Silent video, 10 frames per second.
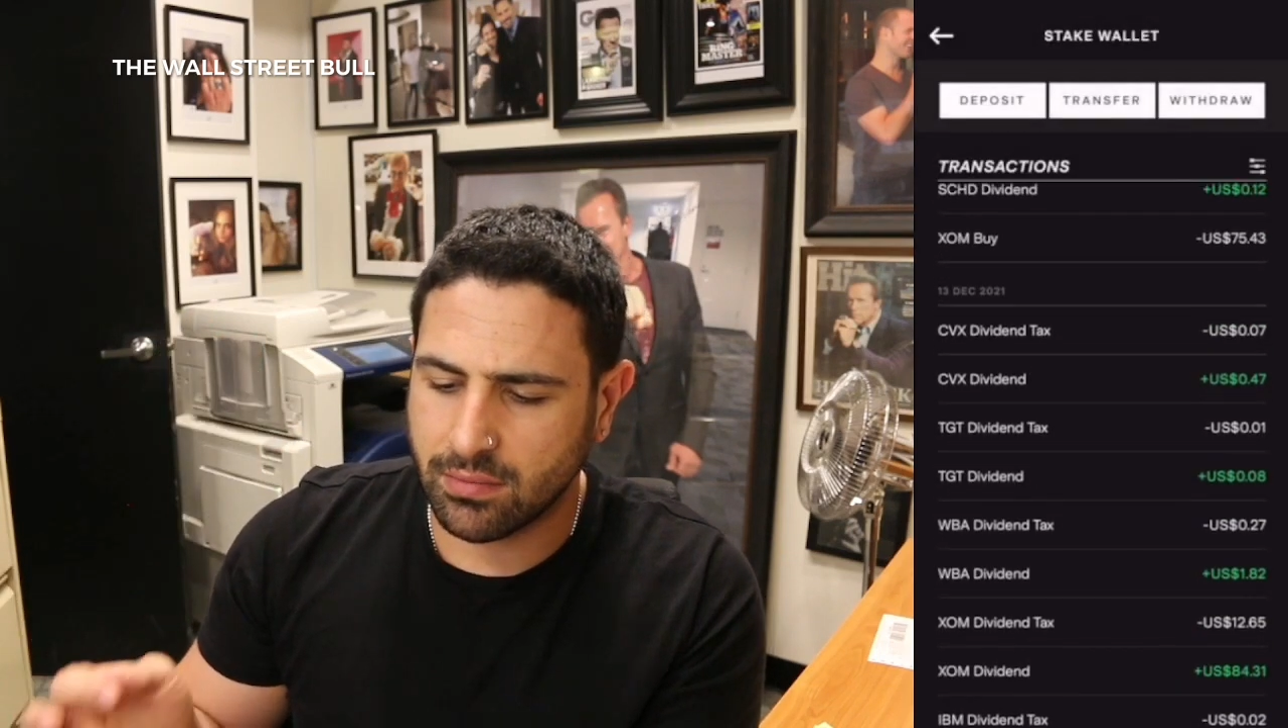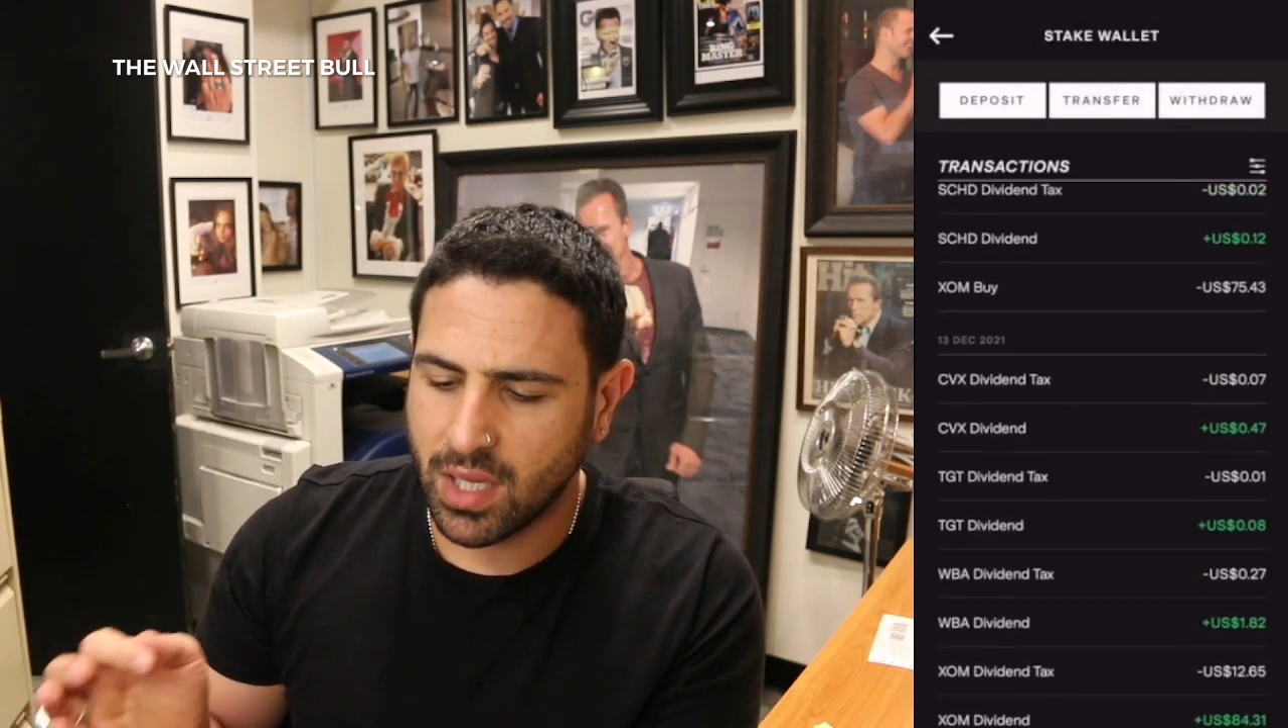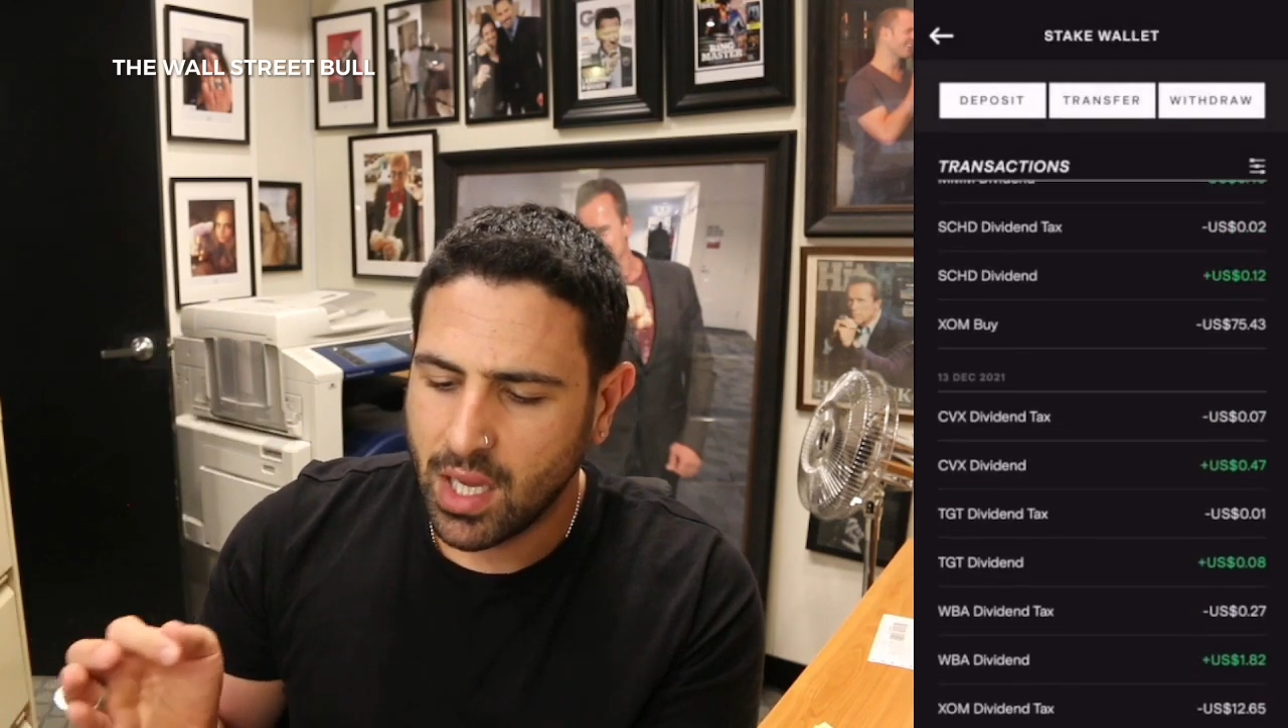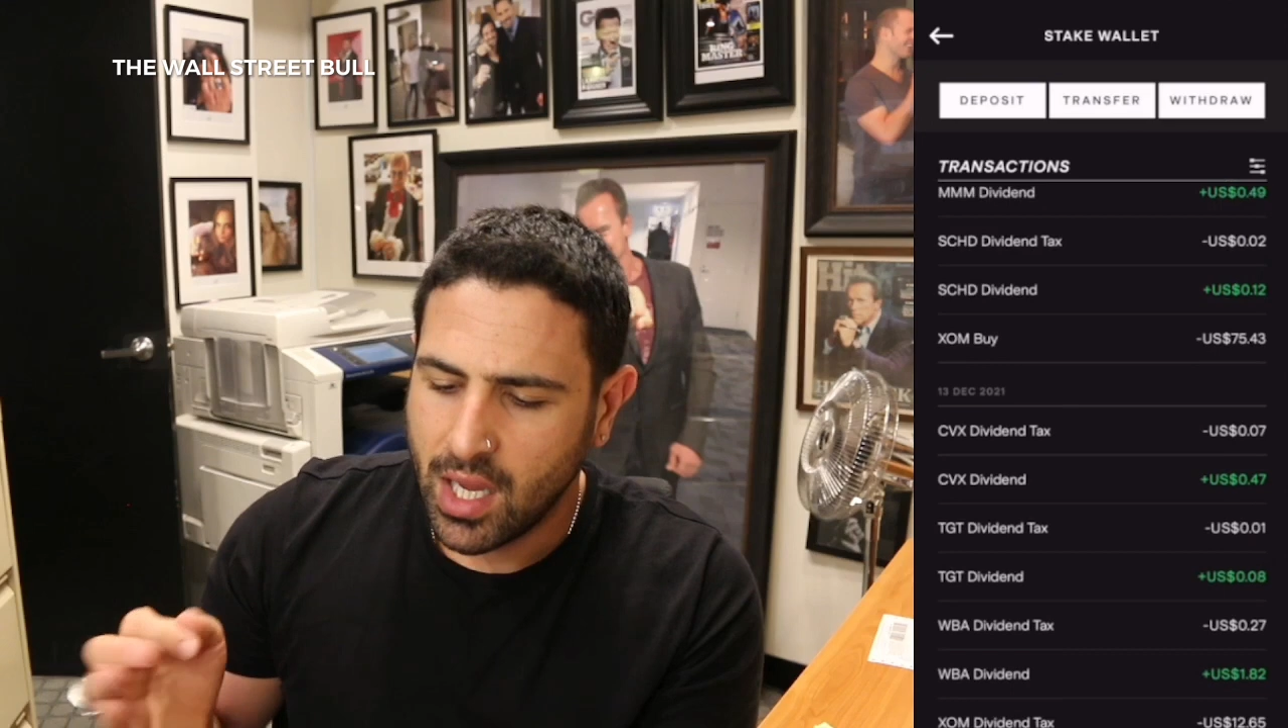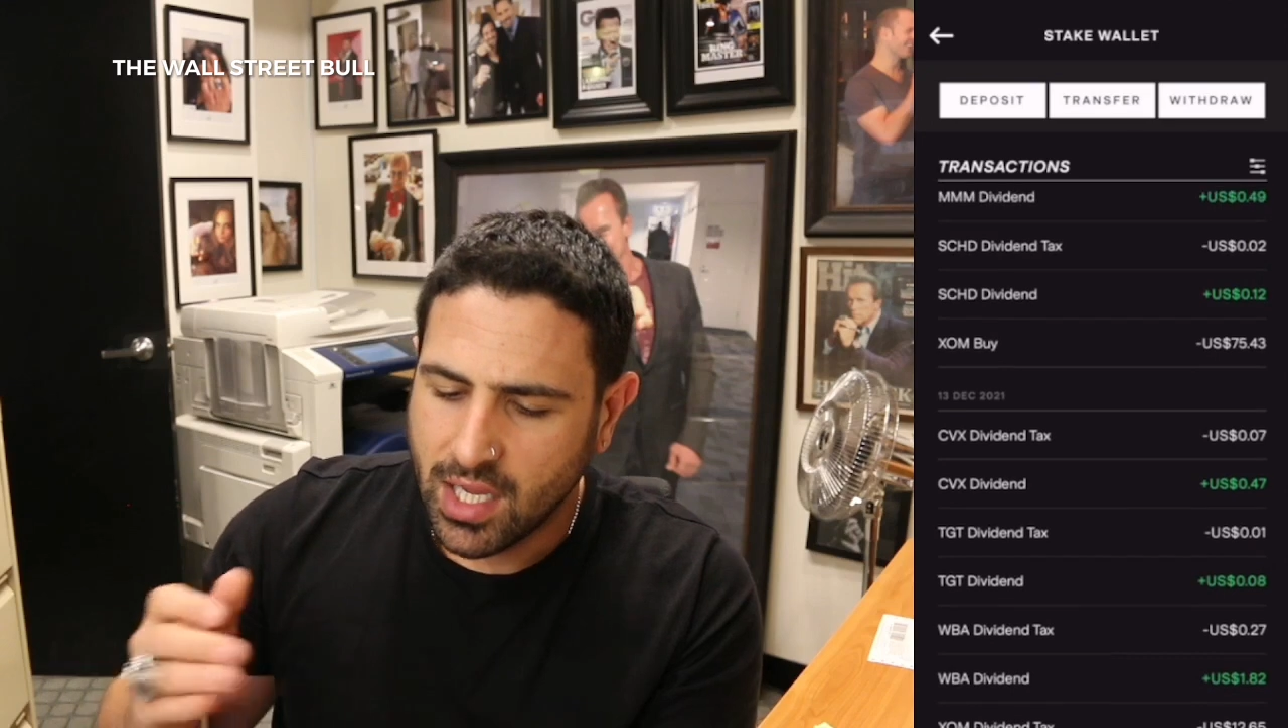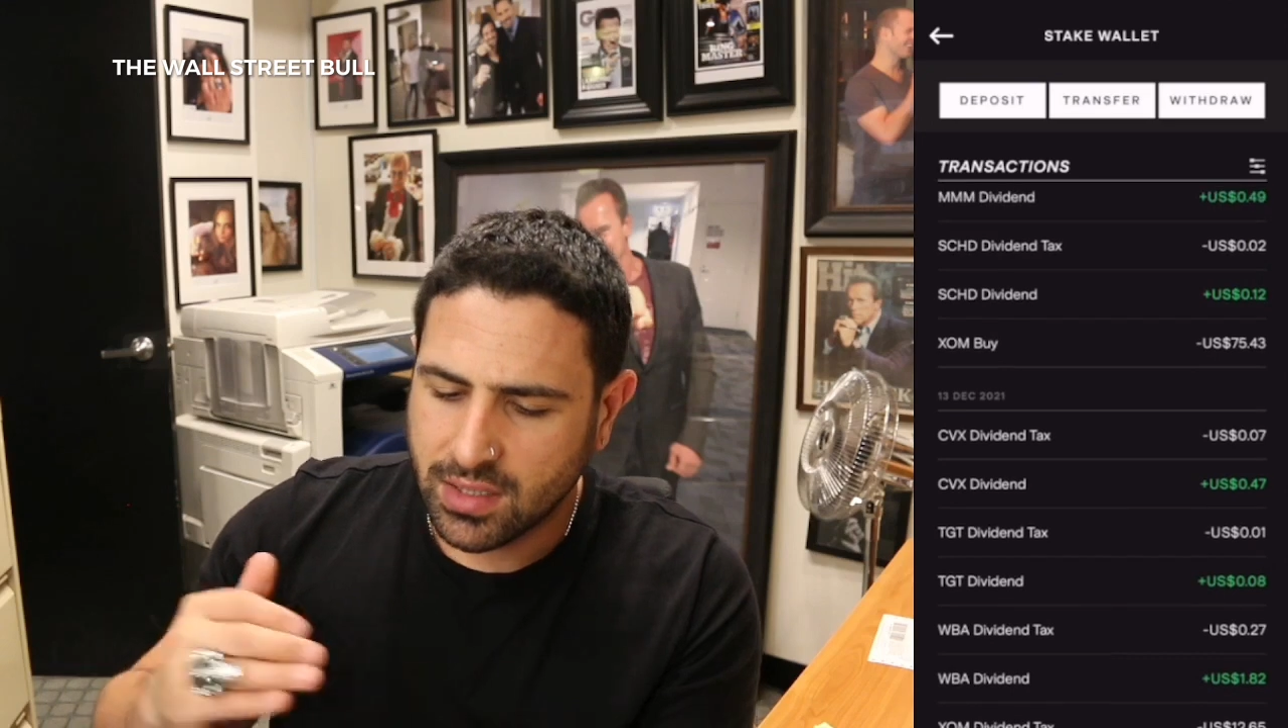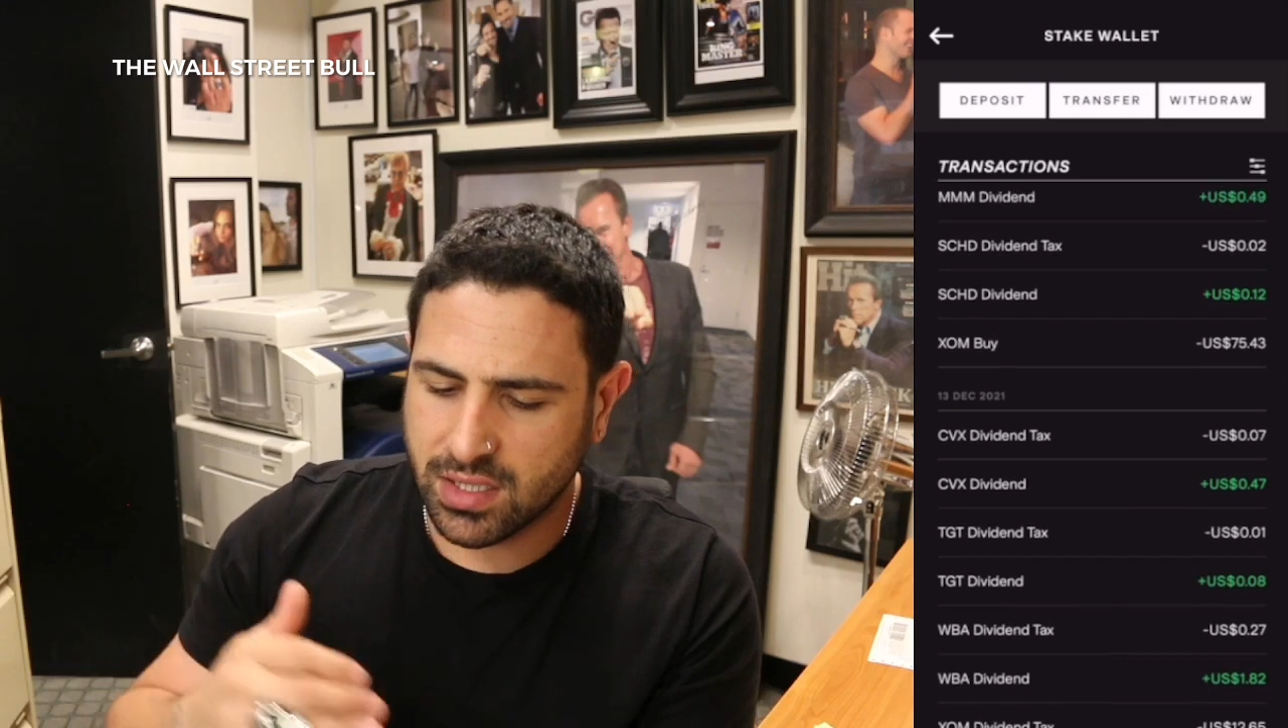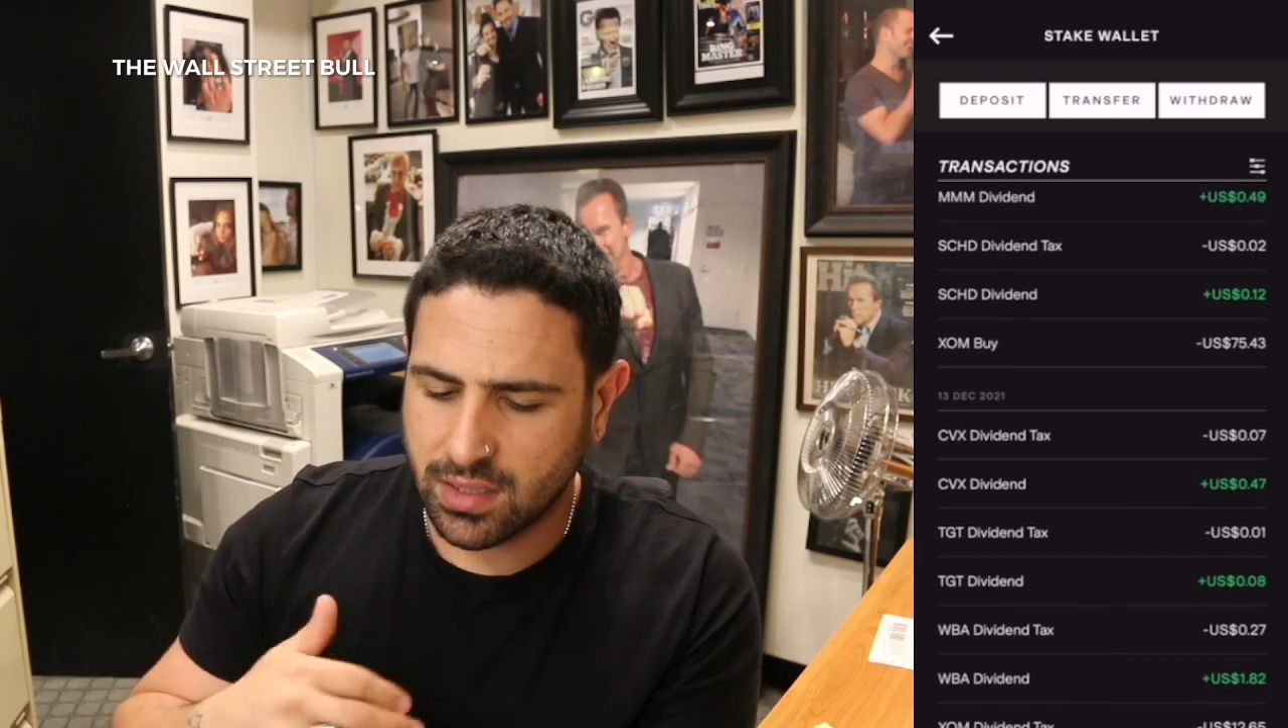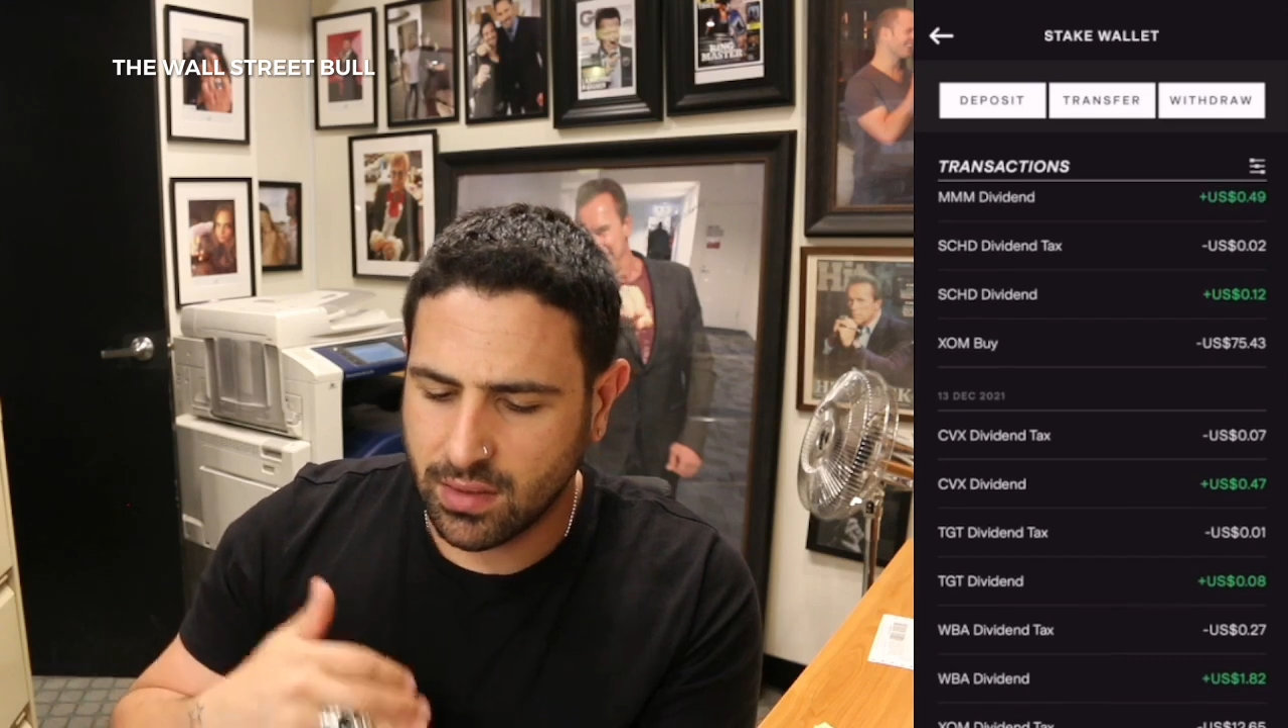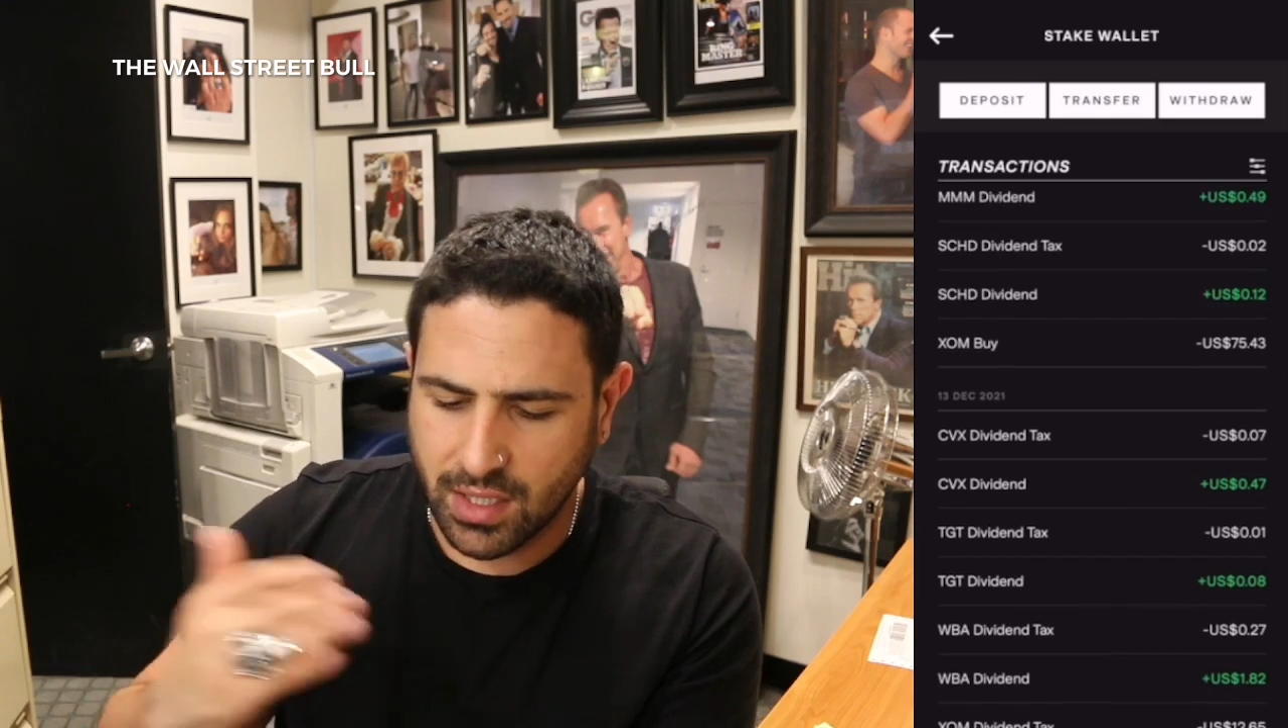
And just